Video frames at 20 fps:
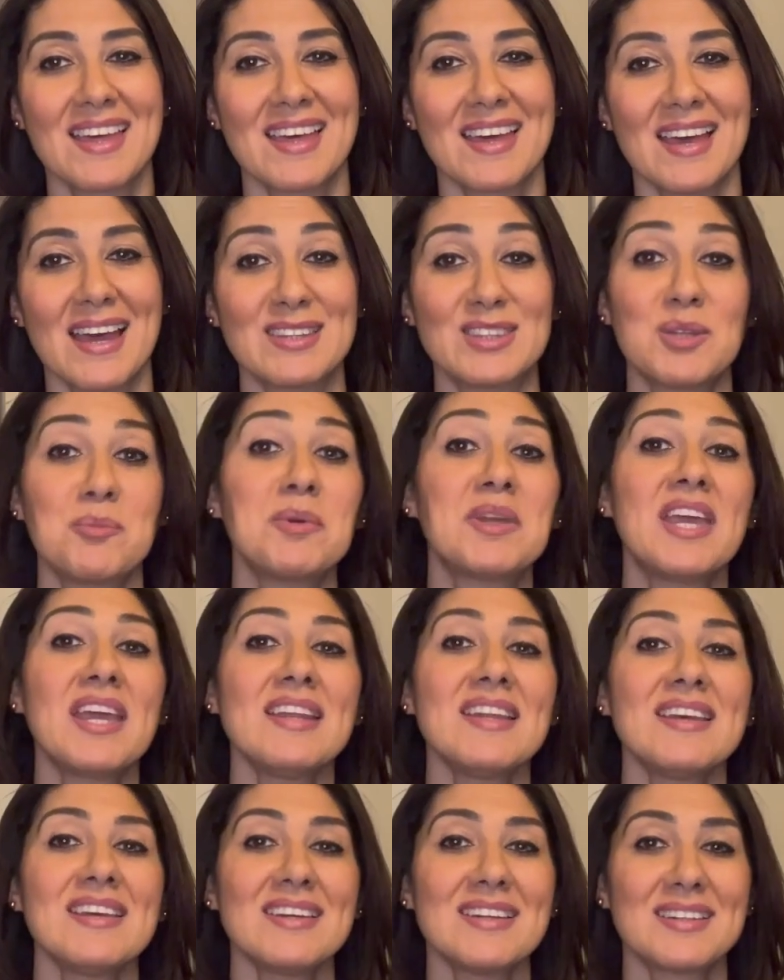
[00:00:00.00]
At the
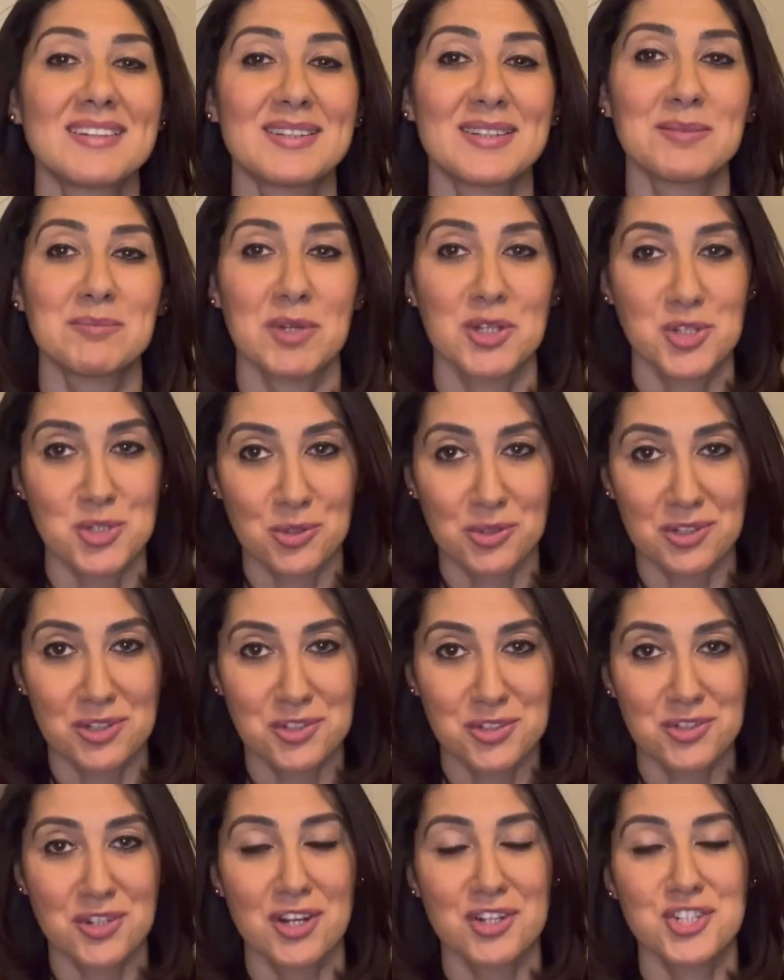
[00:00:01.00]
beginning, in my short
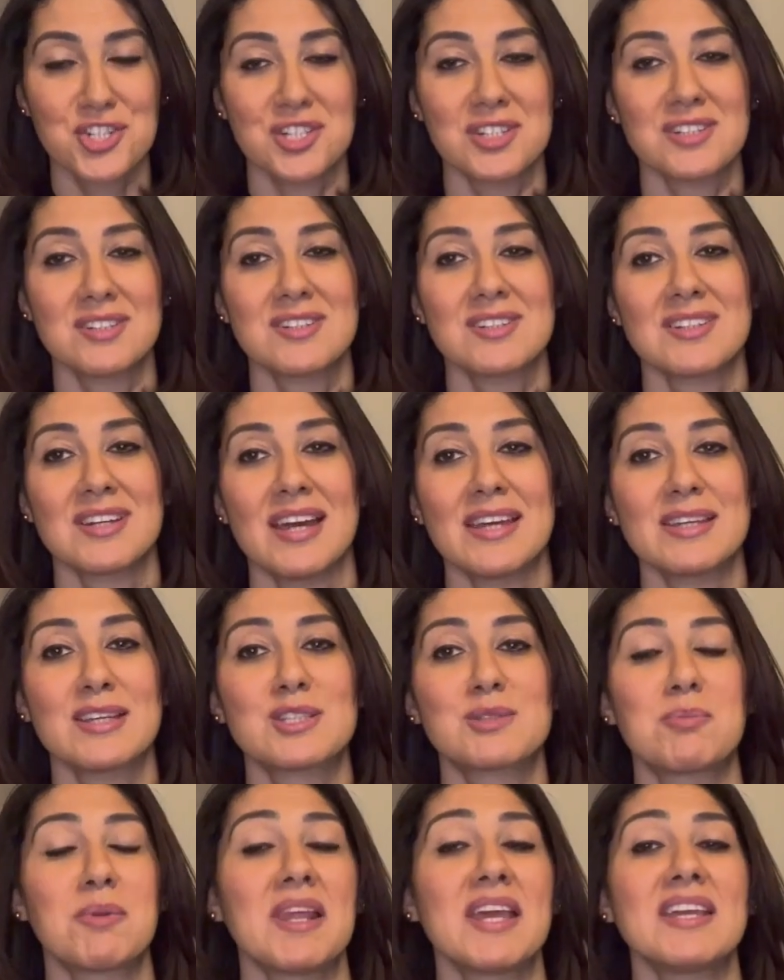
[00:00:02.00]
introduction, I
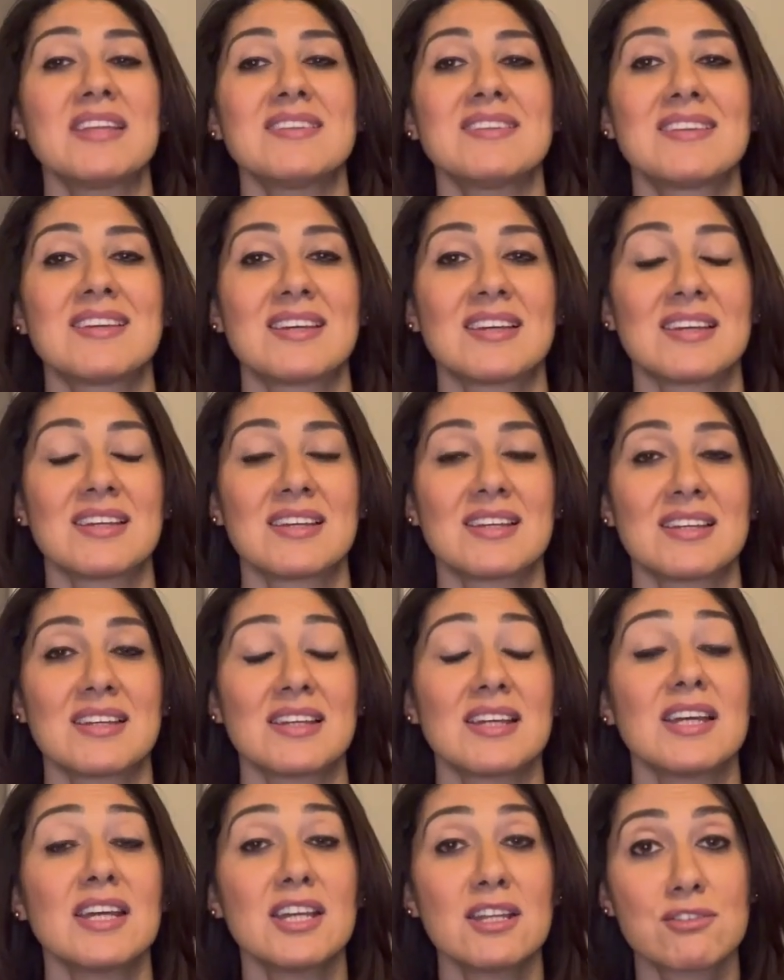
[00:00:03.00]
explained
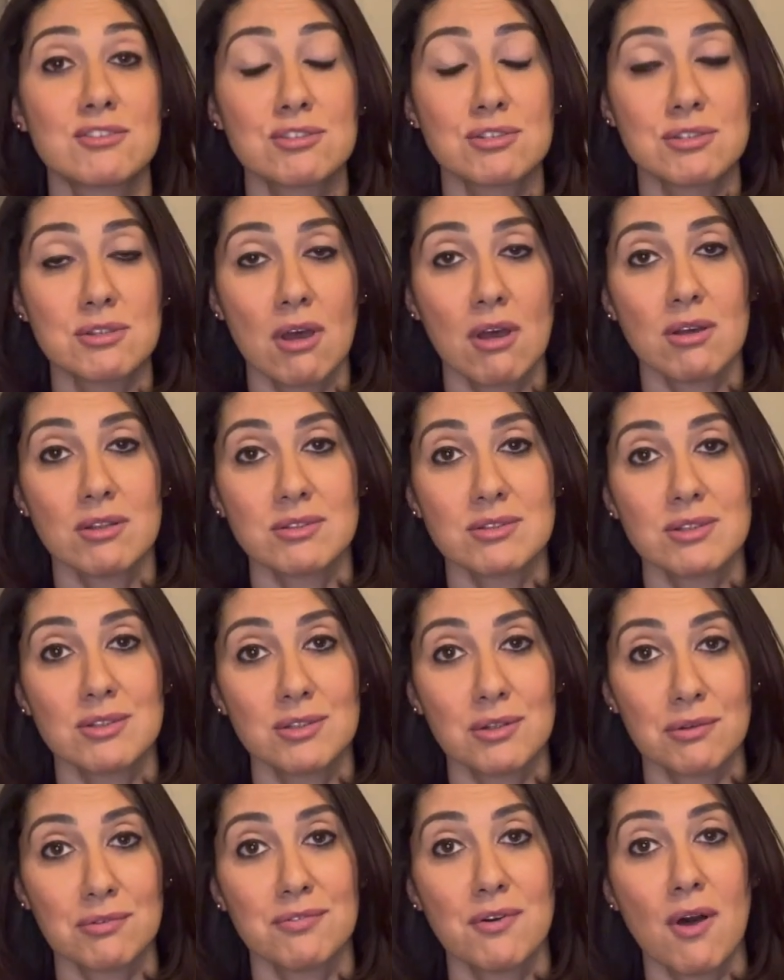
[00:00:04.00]
it's not
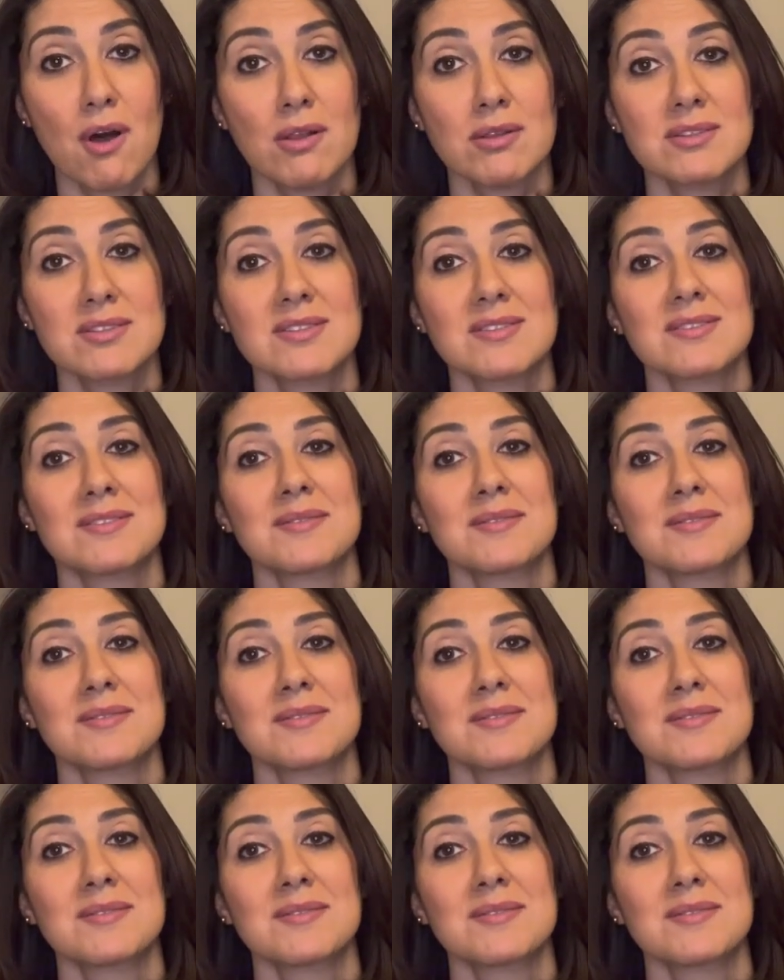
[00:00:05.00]
your fault.